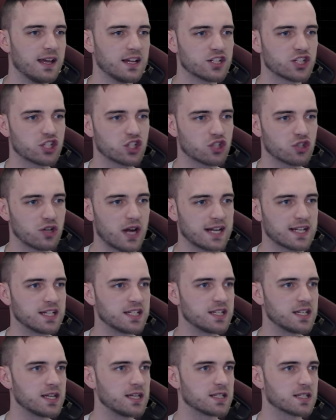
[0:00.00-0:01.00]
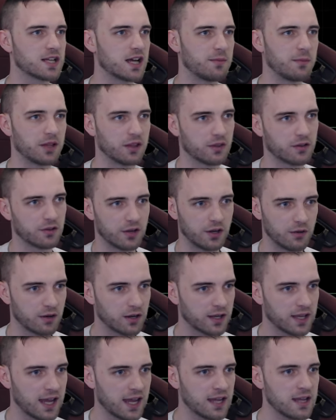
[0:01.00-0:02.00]
St- strategies coming through,
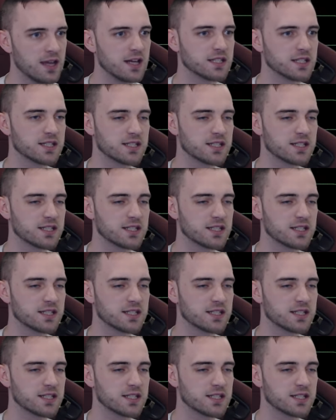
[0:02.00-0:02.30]
okay?